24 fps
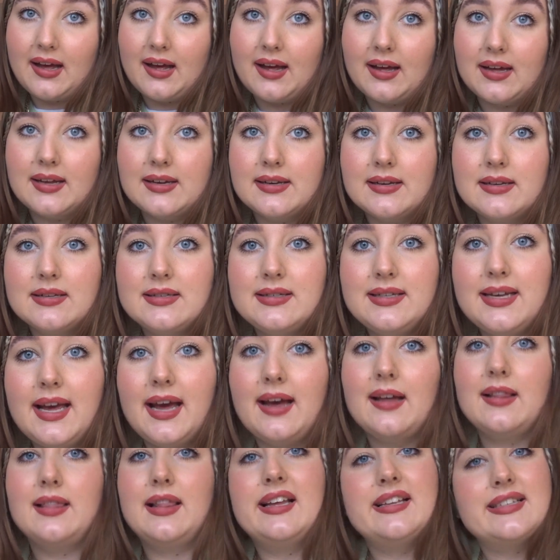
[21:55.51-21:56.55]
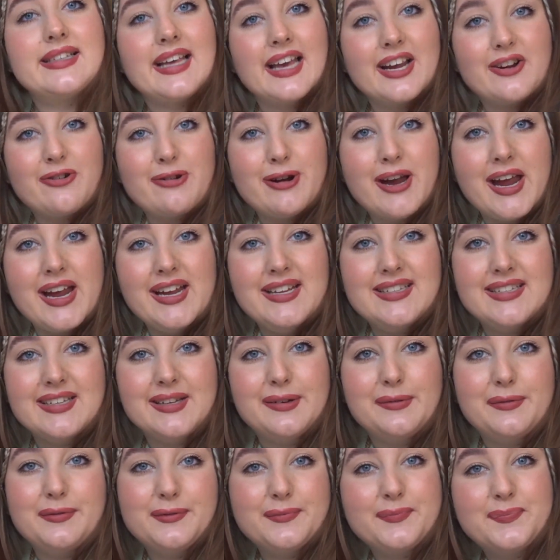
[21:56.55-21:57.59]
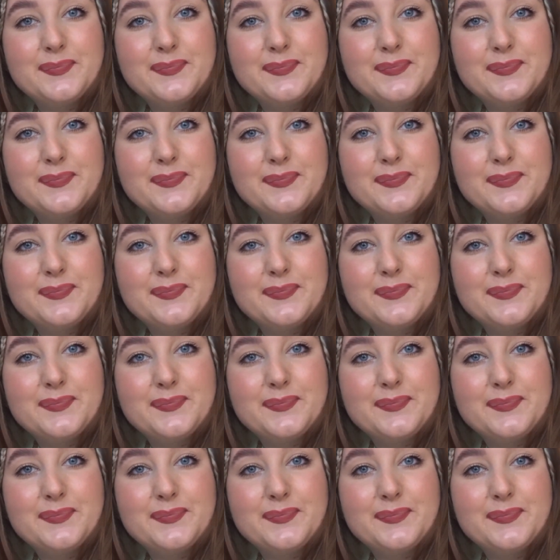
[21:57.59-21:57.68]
and yeah, let's get creative.